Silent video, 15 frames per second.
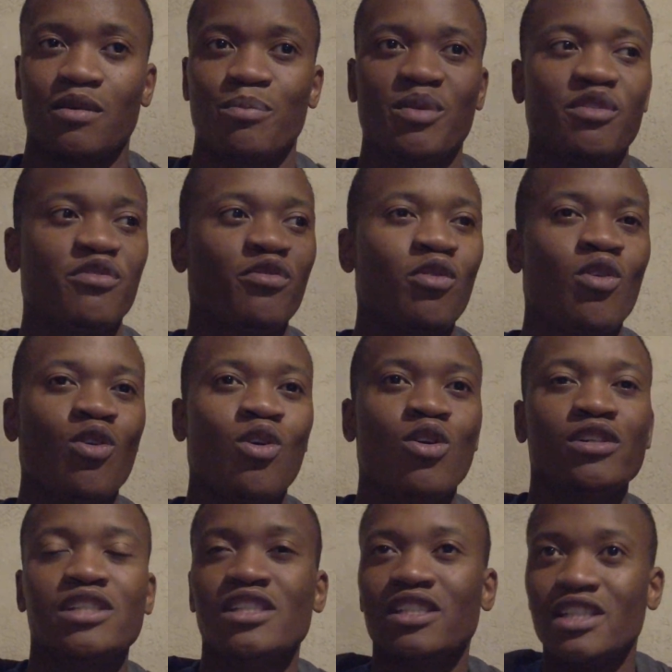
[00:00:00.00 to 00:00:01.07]
Before,
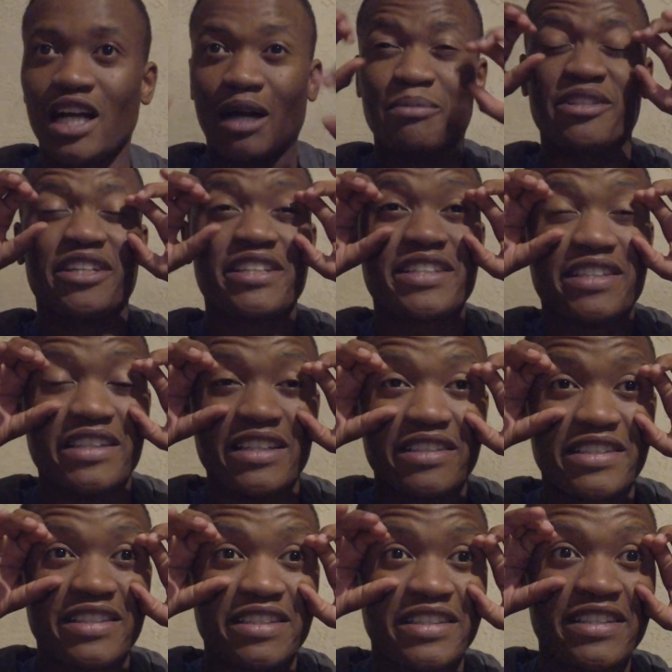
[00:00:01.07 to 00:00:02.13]
I'm just
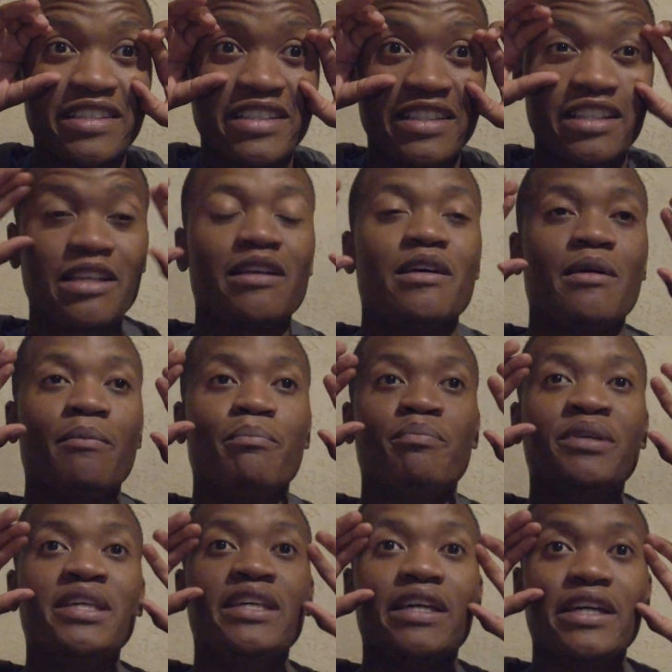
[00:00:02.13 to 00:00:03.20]
this
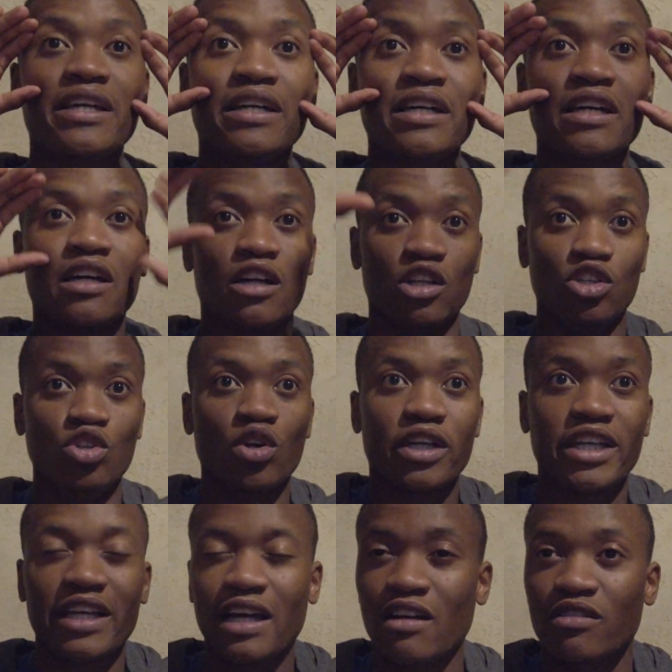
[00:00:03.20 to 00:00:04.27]
being
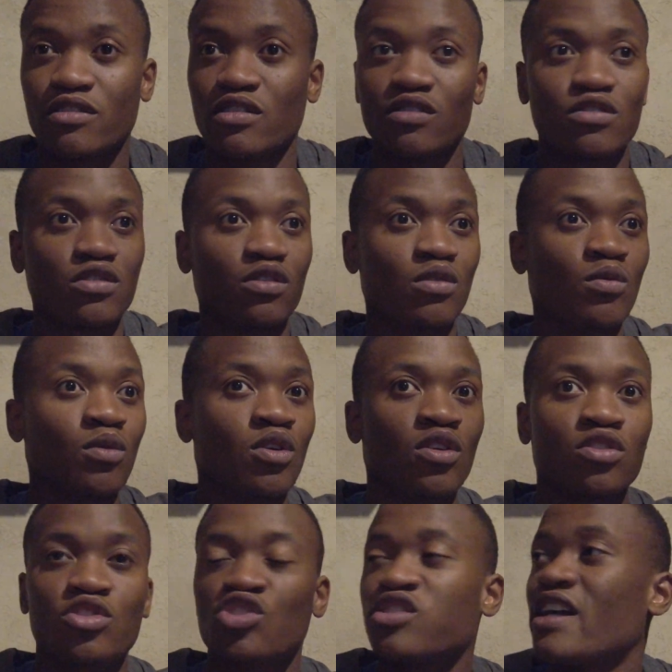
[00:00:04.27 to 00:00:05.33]
looking out into the
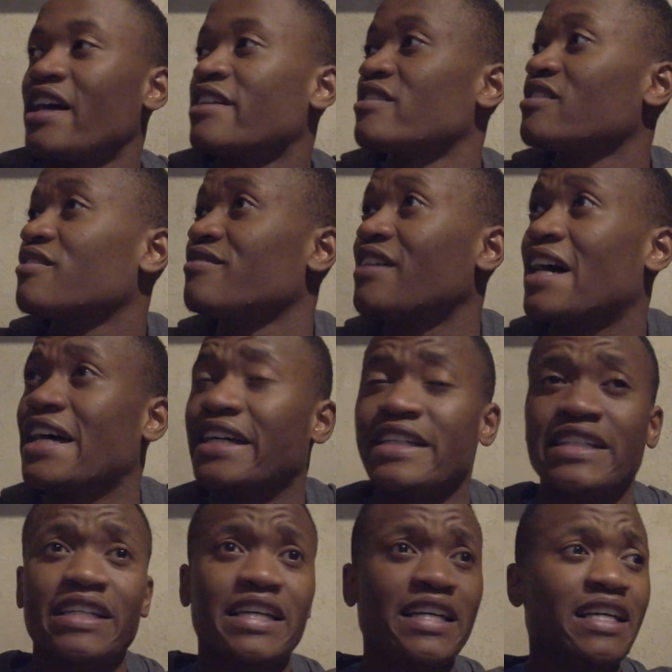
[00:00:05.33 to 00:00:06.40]
world, trying to
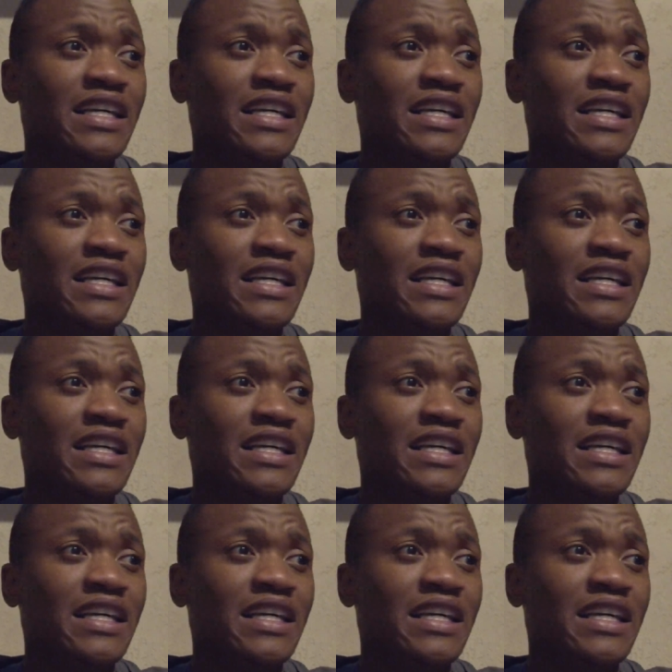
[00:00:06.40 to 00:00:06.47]
find